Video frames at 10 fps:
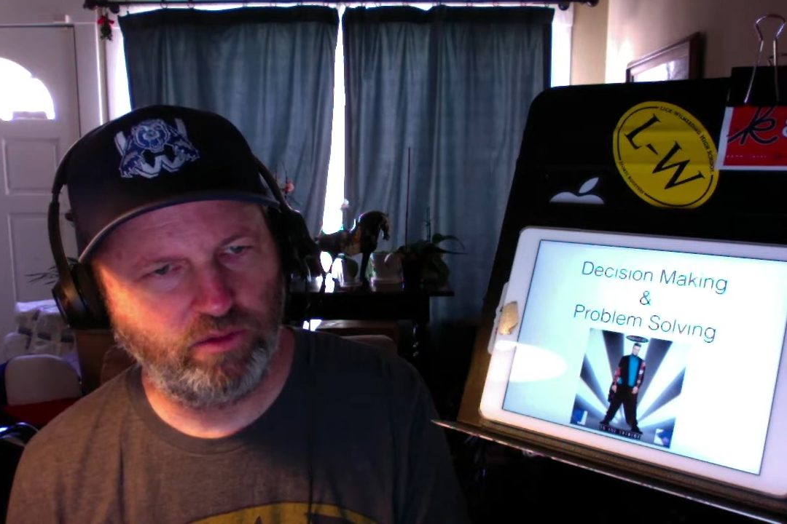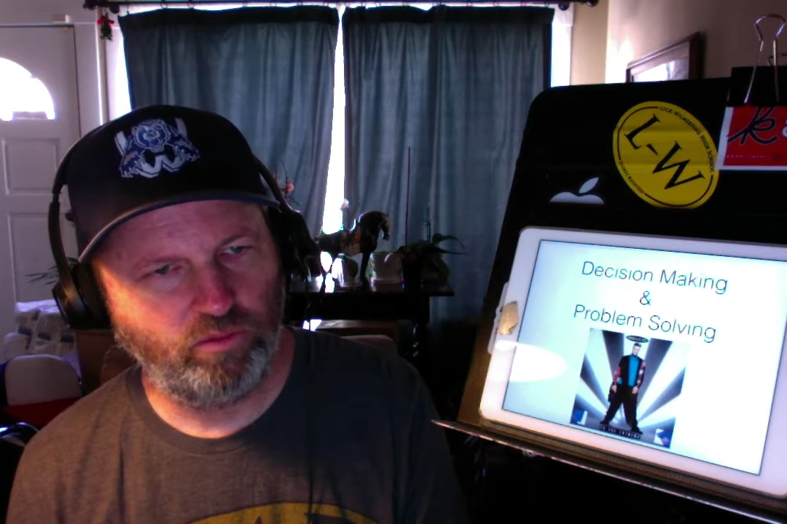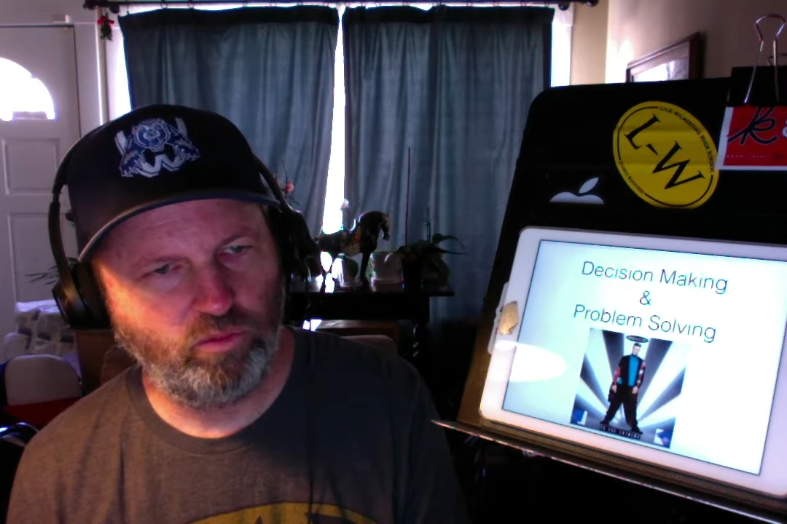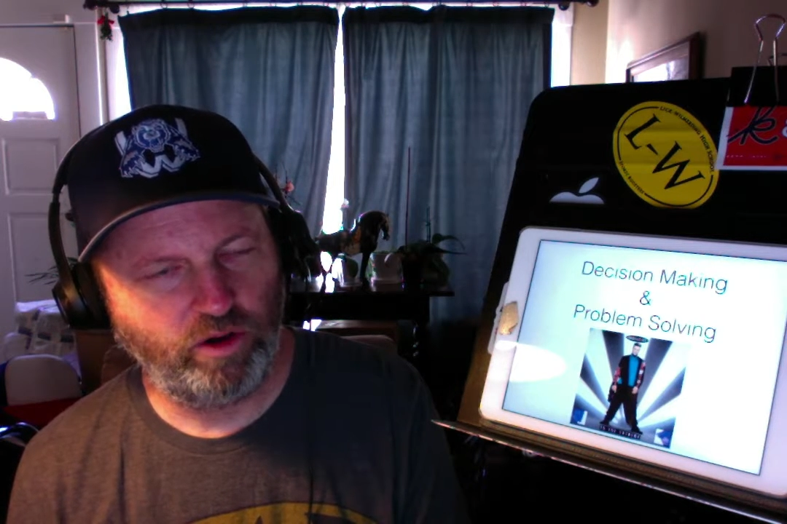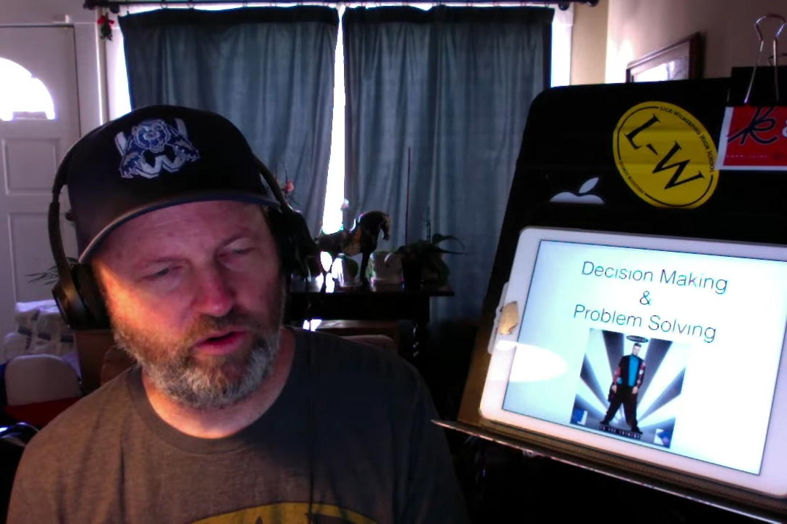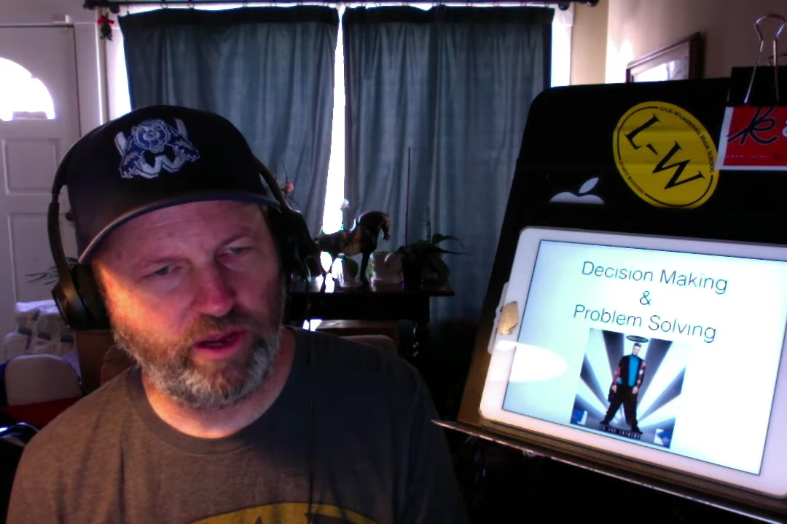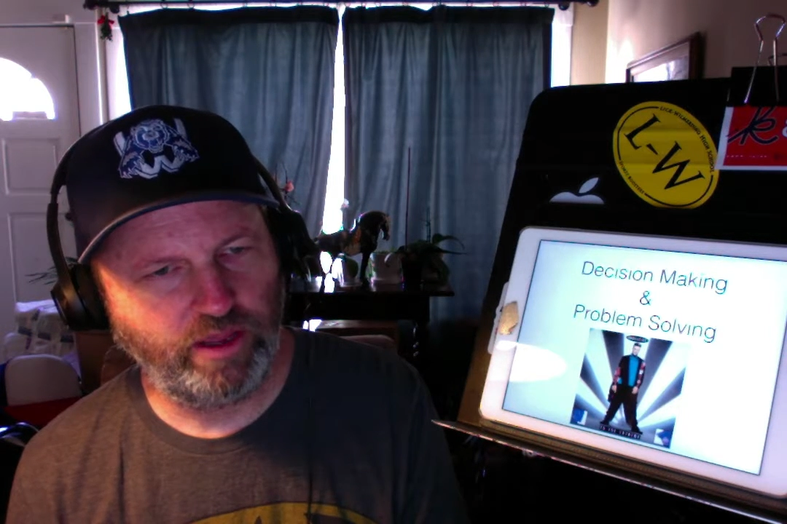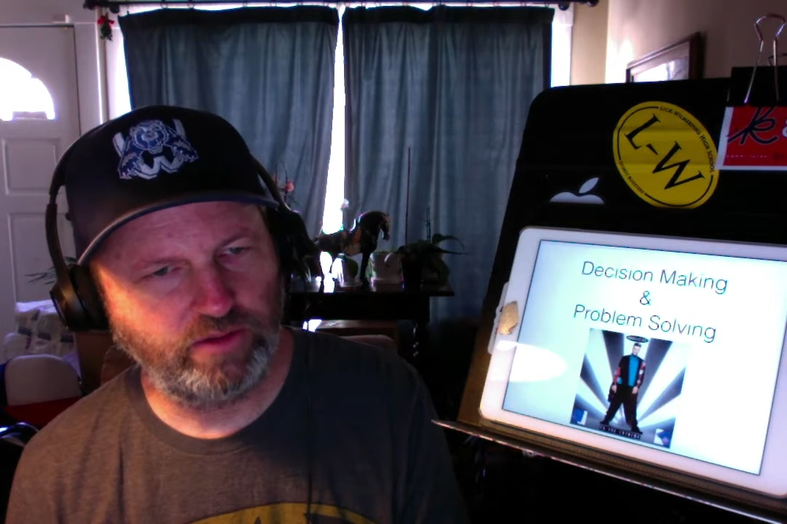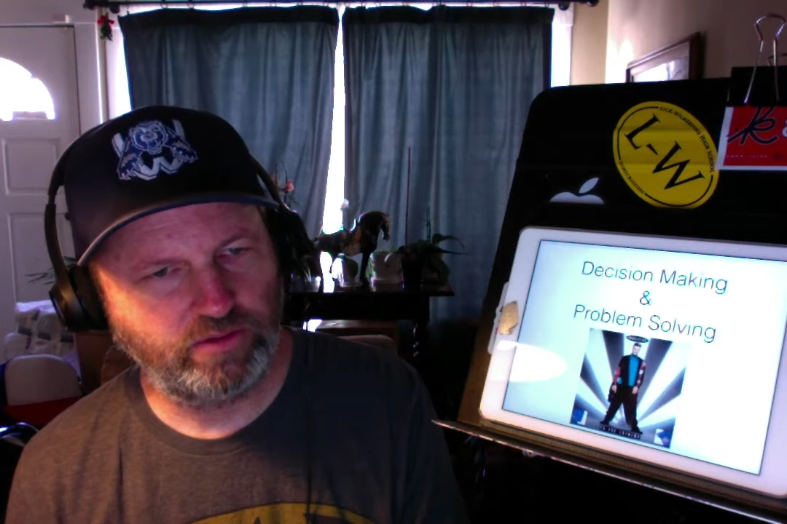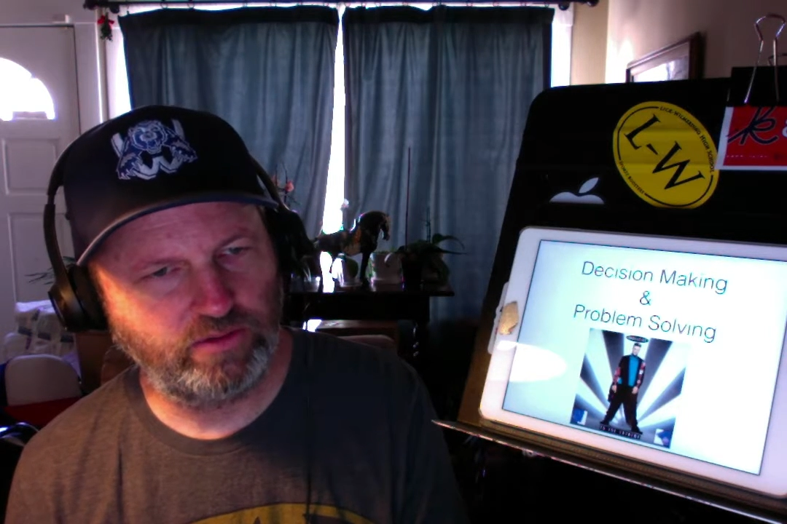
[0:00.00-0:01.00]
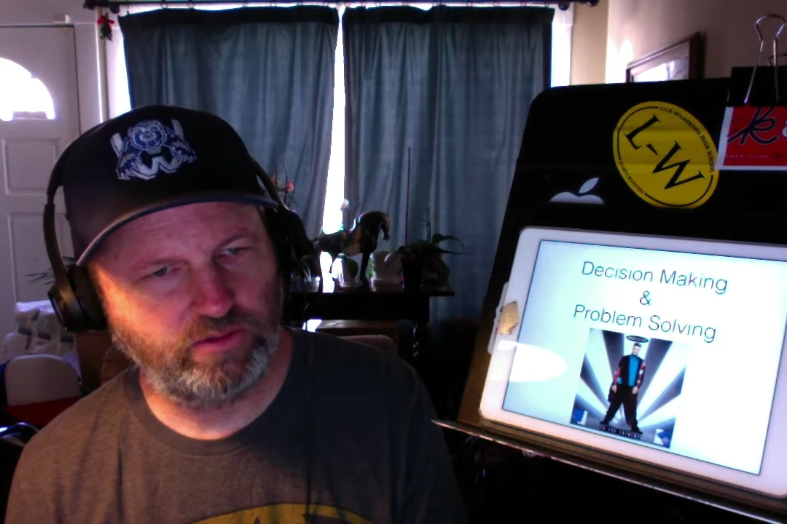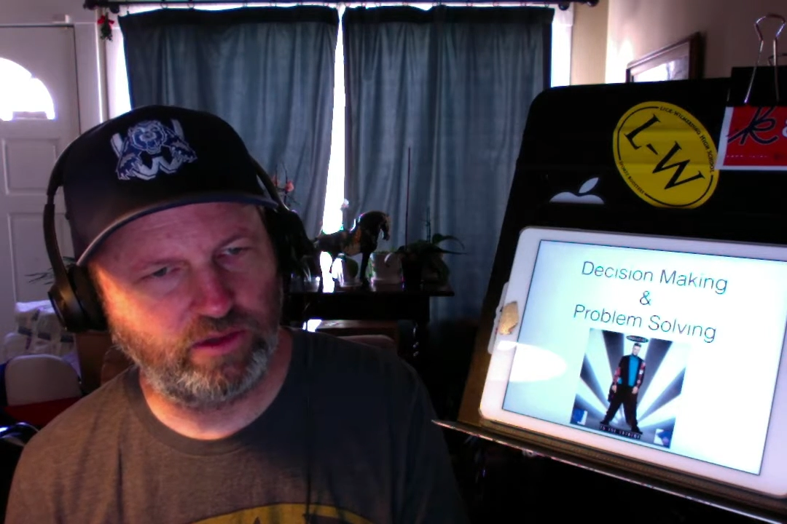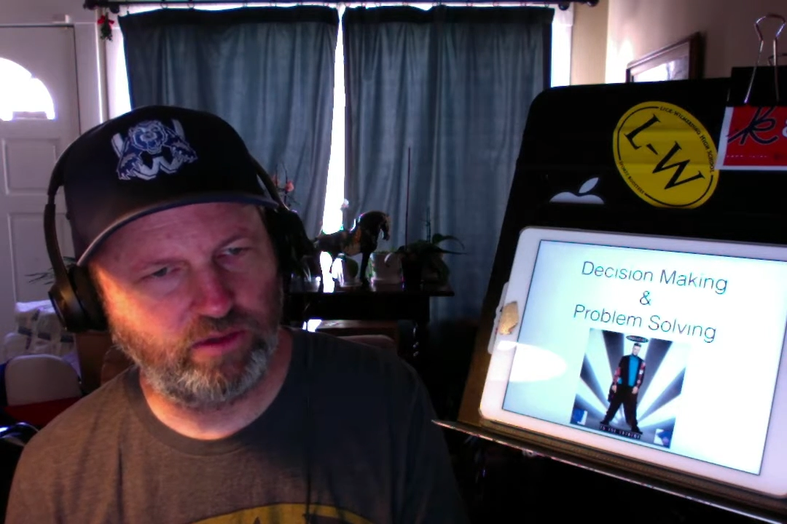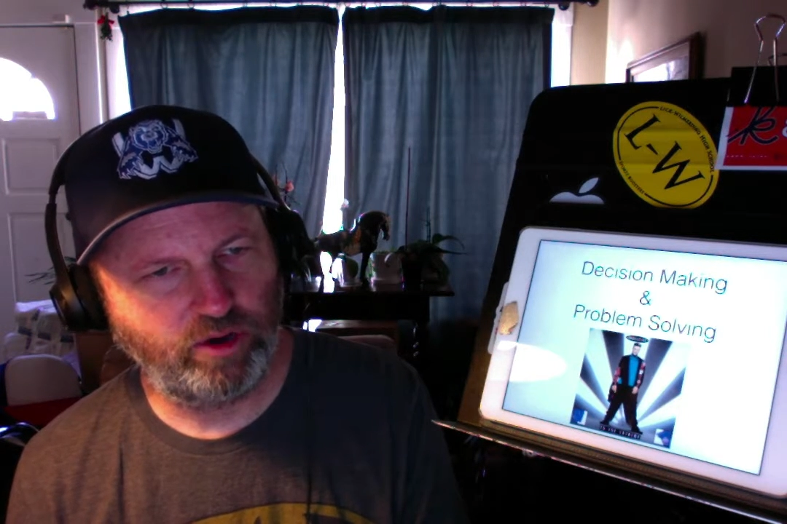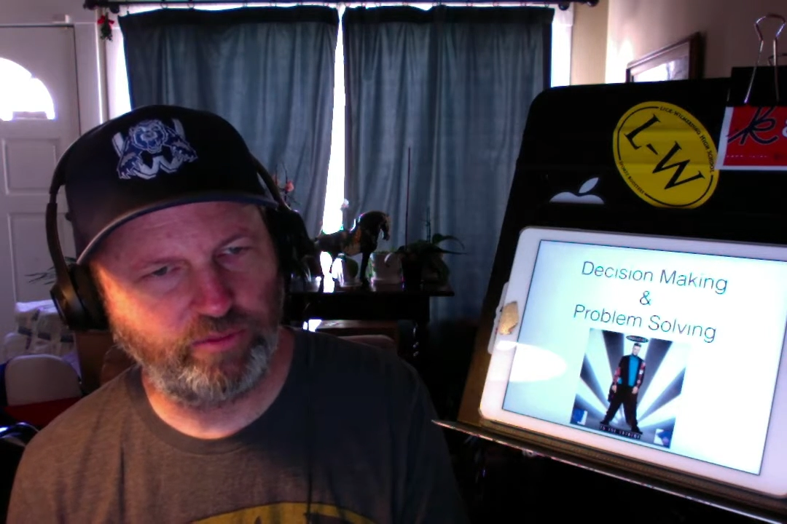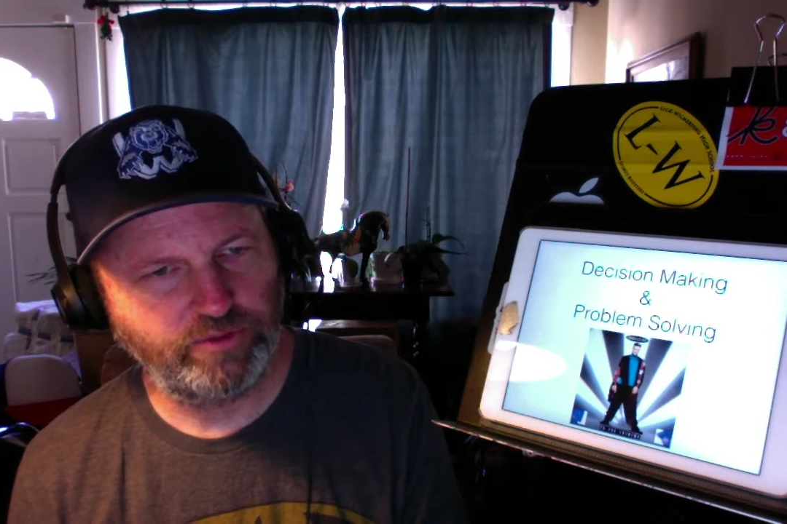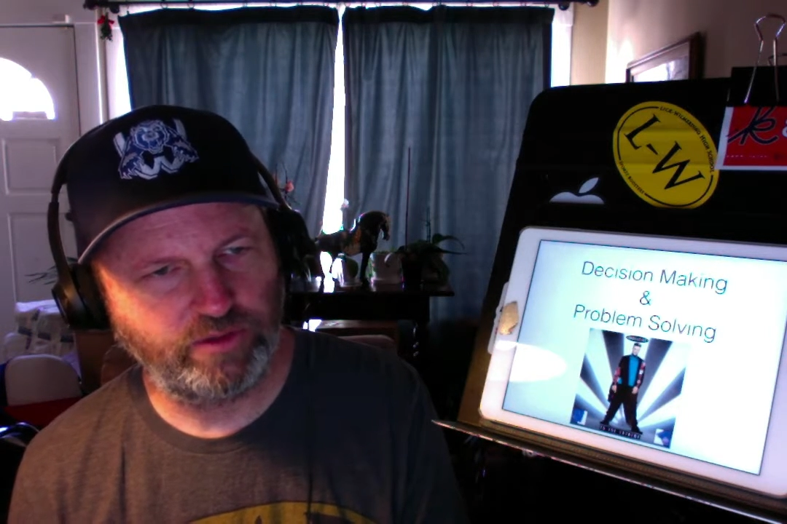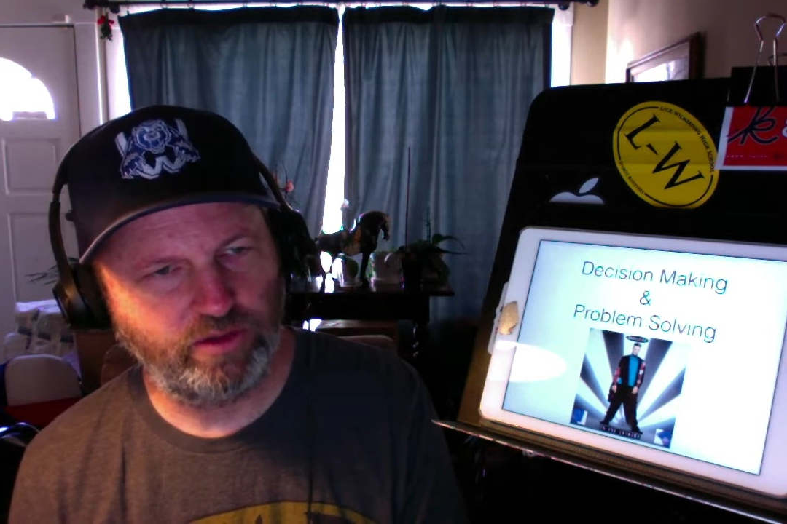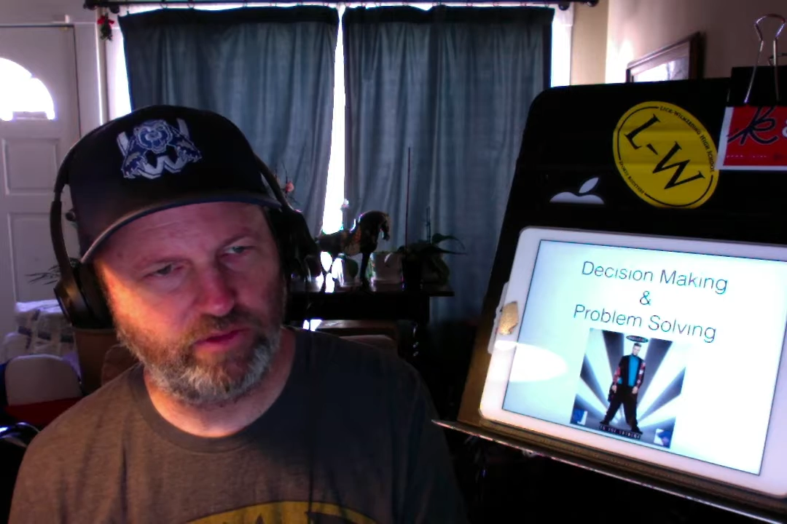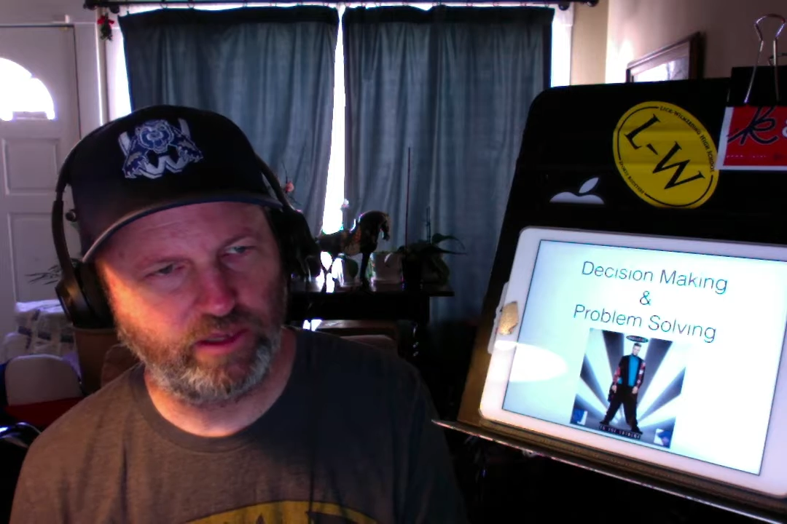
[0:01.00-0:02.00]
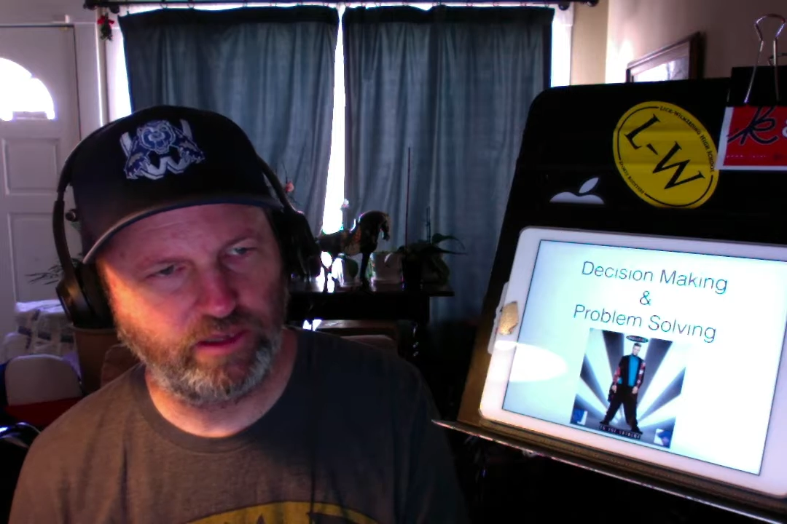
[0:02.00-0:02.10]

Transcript: whereas problem solving